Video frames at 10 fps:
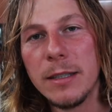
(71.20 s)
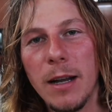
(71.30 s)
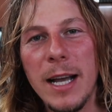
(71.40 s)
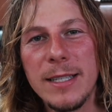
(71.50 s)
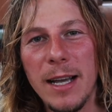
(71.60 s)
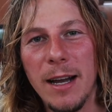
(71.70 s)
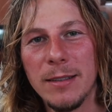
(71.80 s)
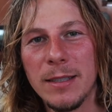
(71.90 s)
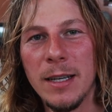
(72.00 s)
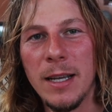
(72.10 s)
of night
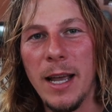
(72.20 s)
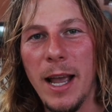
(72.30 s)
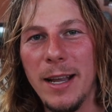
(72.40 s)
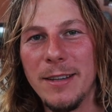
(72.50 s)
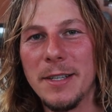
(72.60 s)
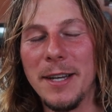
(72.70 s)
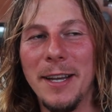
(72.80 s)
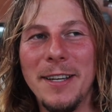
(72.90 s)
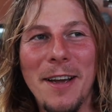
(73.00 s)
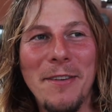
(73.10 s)
sails, and
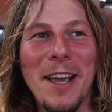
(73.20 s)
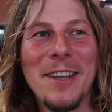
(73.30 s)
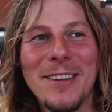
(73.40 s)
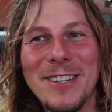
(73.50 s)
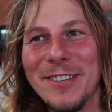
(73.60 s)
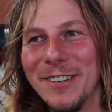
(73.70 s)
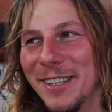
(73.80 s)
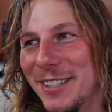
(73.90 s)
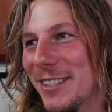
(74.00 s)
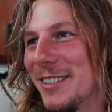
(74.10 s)
you never get used to it.
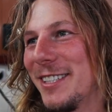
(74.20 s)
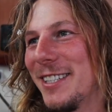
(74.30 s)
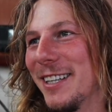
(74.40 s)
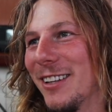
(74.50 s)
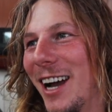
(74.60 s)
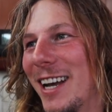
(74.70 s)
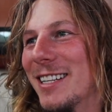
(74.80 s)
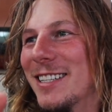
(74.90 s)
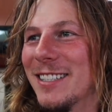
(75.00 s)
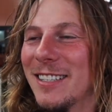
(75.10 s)
As soon as you see a light in the
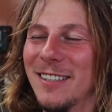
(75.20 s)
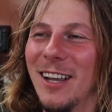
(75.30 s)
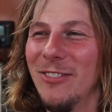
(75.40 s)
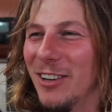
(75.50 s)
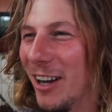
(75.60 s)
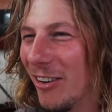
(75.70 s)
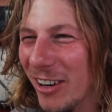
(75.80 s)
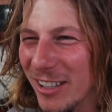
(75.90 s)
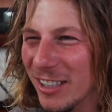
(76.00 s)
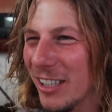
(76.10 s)
distance, you're like, oh, what
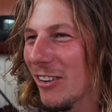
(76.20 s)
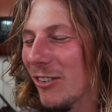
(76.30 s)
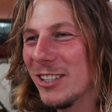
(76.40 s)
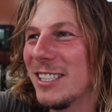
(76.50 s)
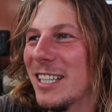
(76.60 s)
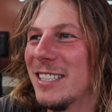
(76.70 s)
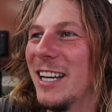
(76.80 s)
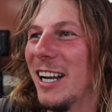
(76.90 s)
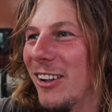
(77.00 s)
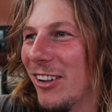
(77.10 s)
is it? You're watching, it's
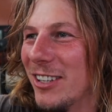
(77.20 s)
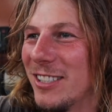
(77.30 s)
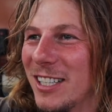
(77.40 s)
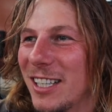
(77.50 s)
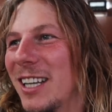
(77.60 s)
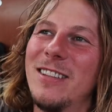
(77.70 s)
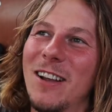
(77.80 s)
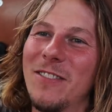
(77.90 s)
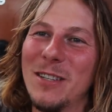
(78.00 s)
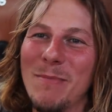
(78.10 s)
getting closer.
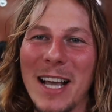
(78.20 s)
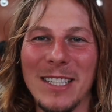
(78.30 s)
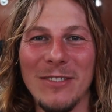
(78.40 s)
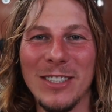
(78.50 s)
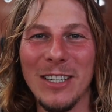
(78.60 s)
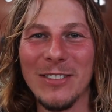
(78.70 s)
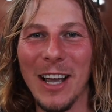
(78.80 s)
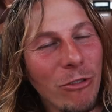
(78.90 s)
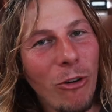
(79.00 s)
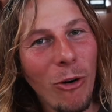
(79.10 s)
Some of these massive ships
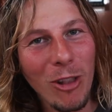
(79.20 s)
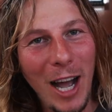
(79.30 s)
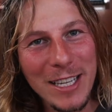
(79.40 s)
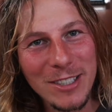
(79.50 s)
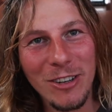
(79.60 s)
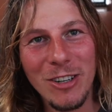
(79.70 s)
have 4 lights on